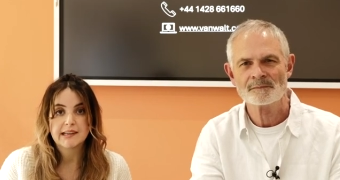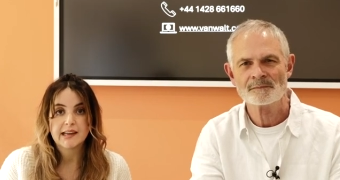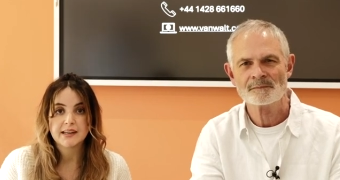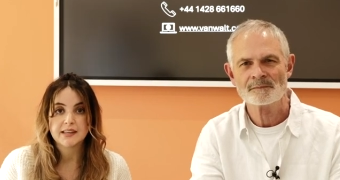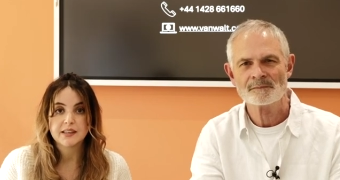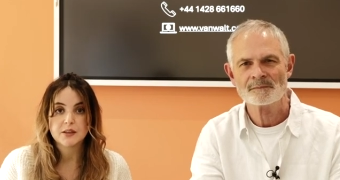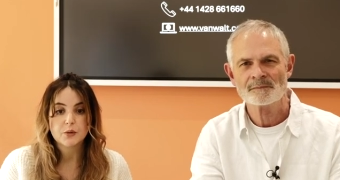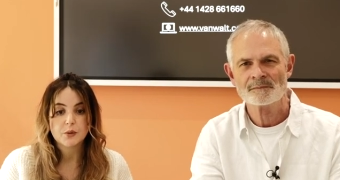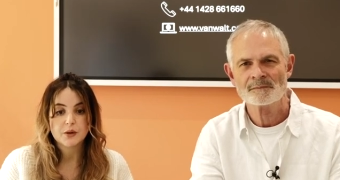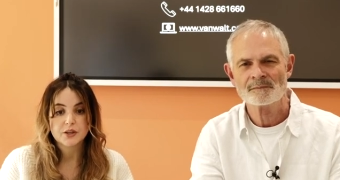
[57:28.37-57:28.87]

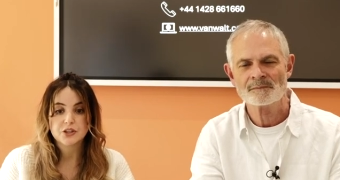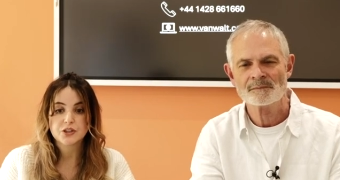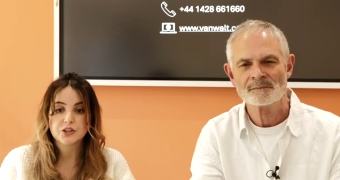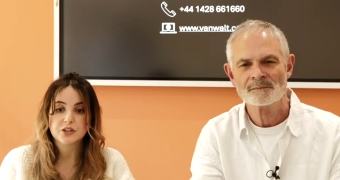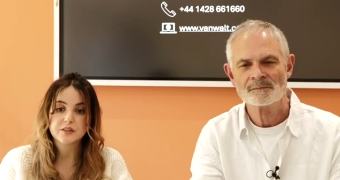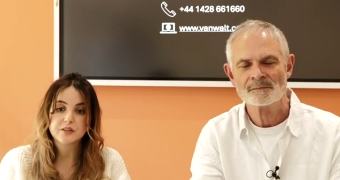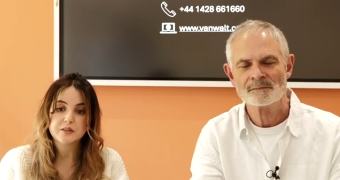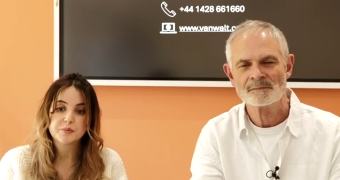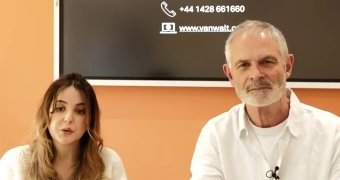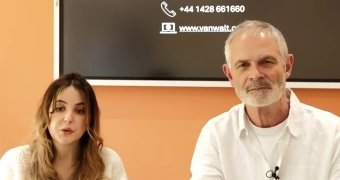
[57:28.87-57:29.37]
Speaker 1: Any
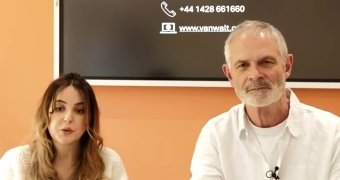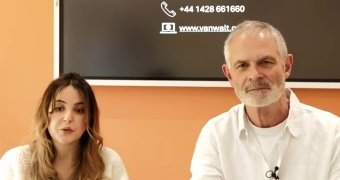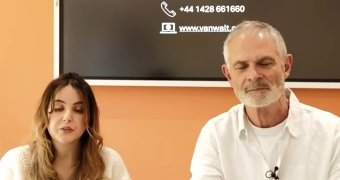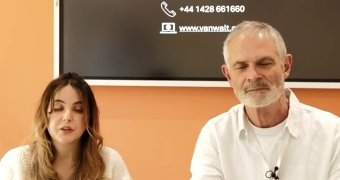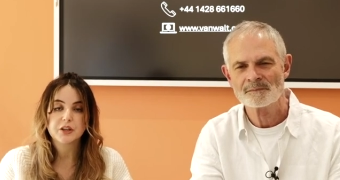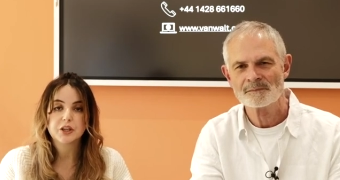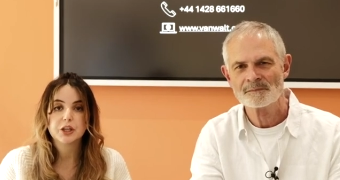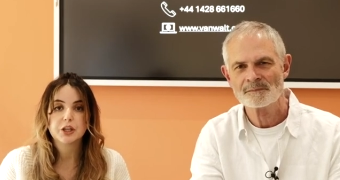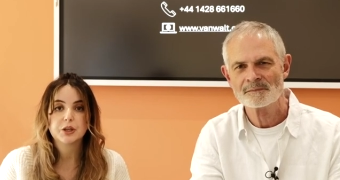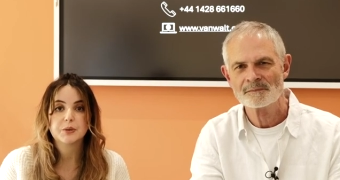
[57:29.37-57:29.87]
questions put on the
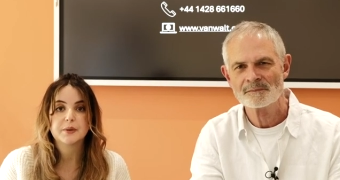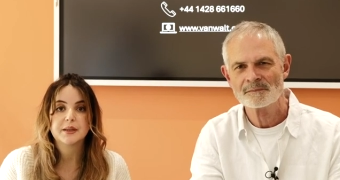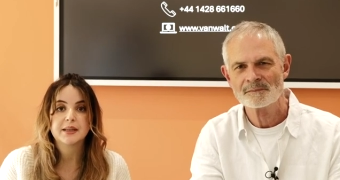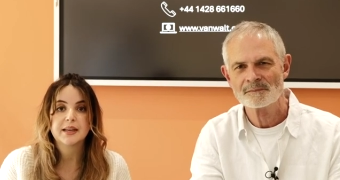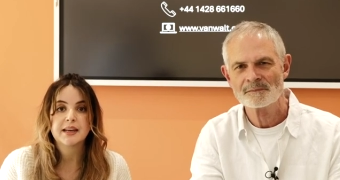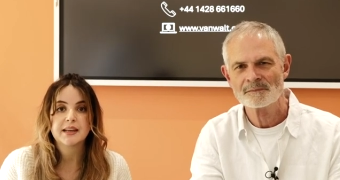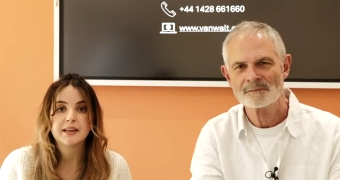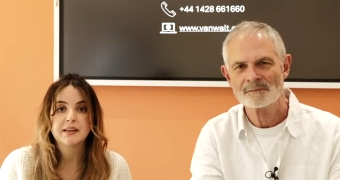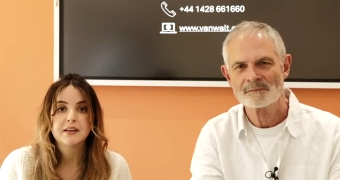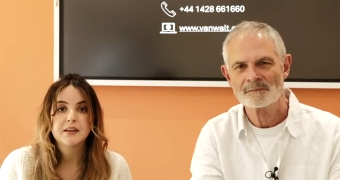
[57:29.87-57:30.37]

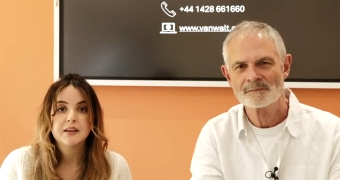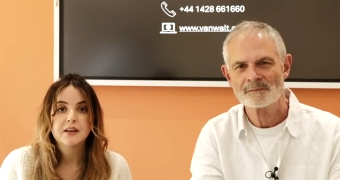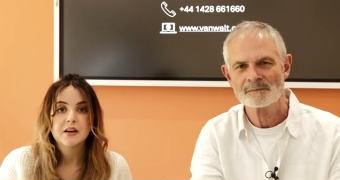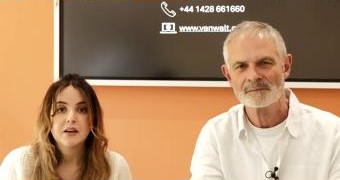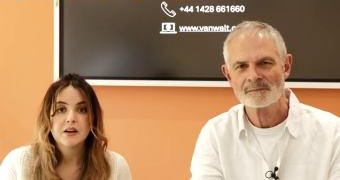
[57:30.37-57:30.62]
Q&A,